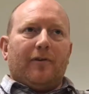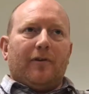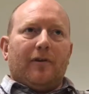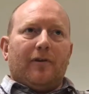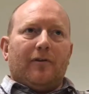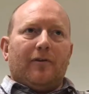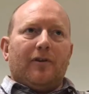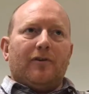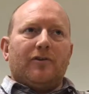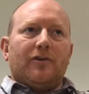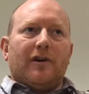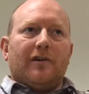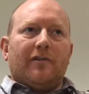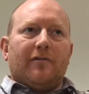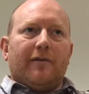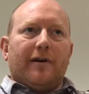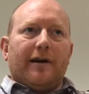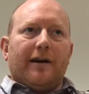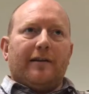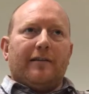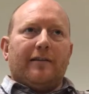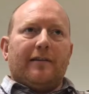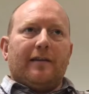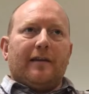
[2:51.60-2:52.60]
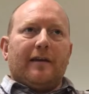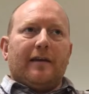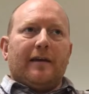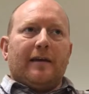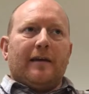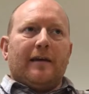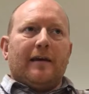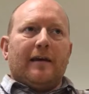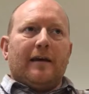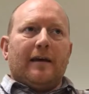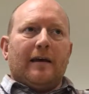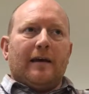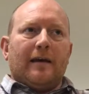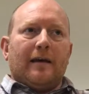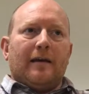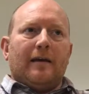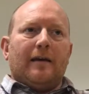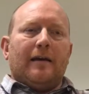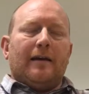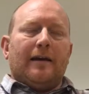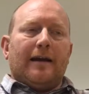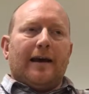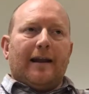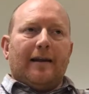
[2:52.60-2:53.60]
to generate
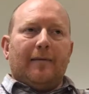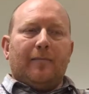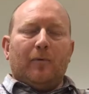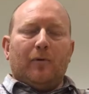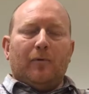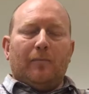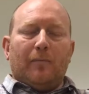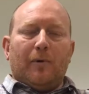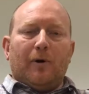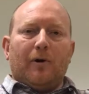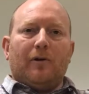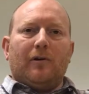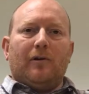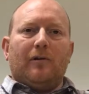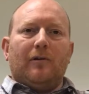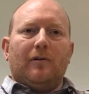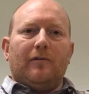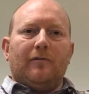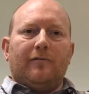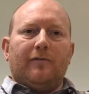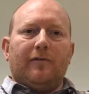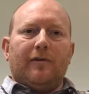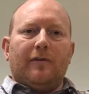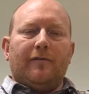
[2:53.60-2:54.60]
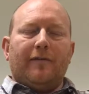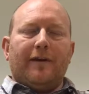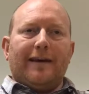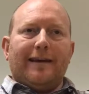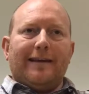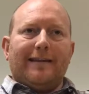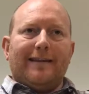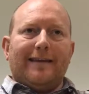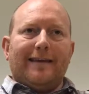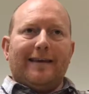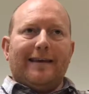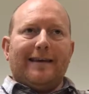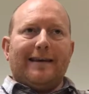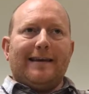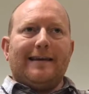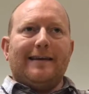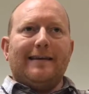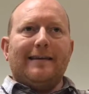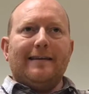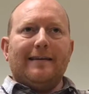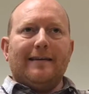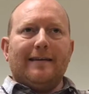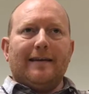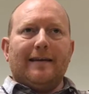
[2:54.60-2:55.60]
an animal model of AT,
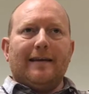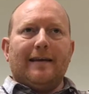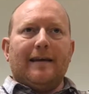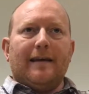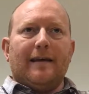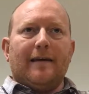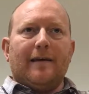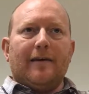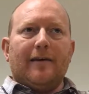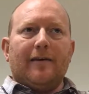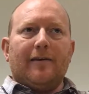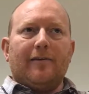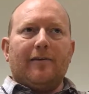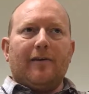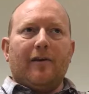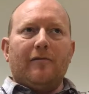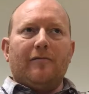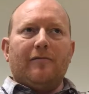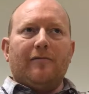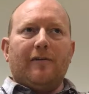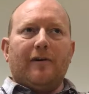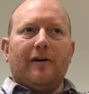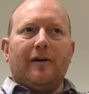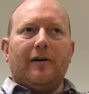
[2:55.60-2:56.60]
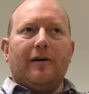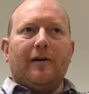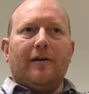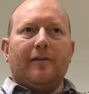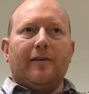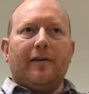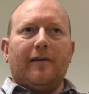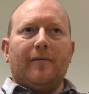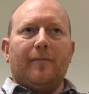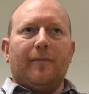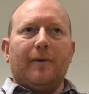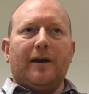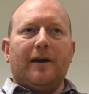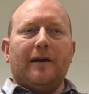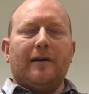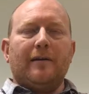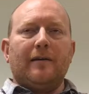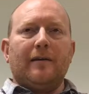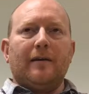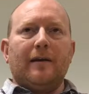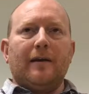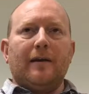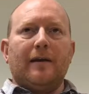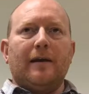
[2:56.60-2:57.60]
so far there's
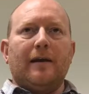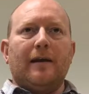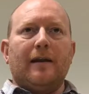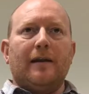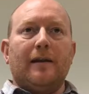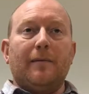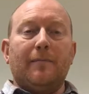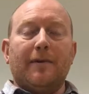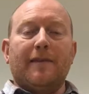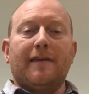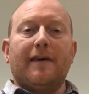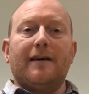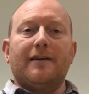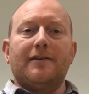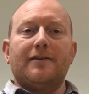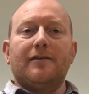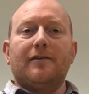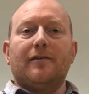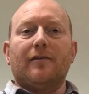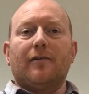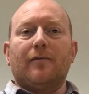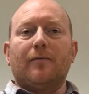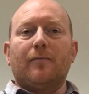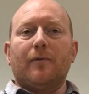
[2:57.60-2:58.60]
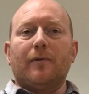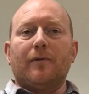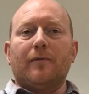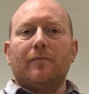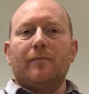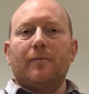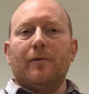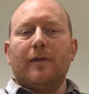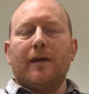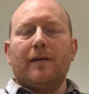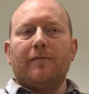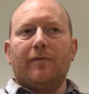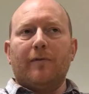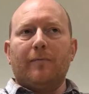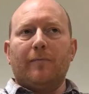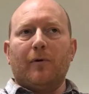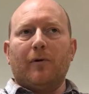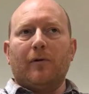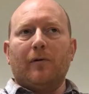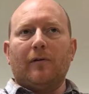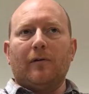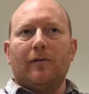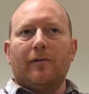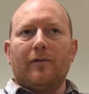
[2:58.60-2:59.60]
been limitations with every
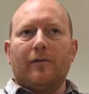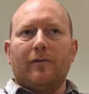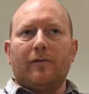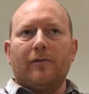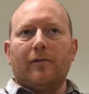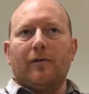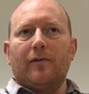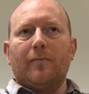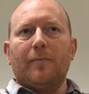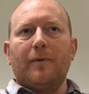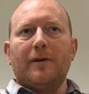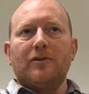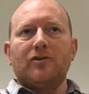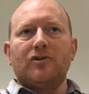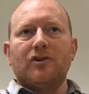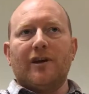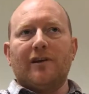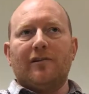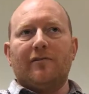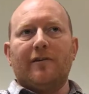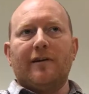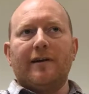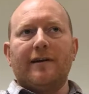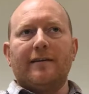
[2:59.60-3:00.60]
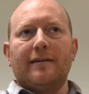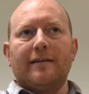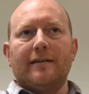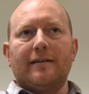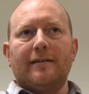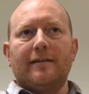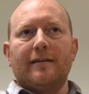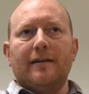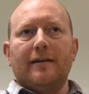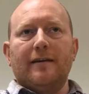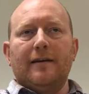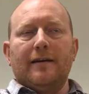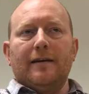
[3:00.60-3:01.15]
model that's been generated.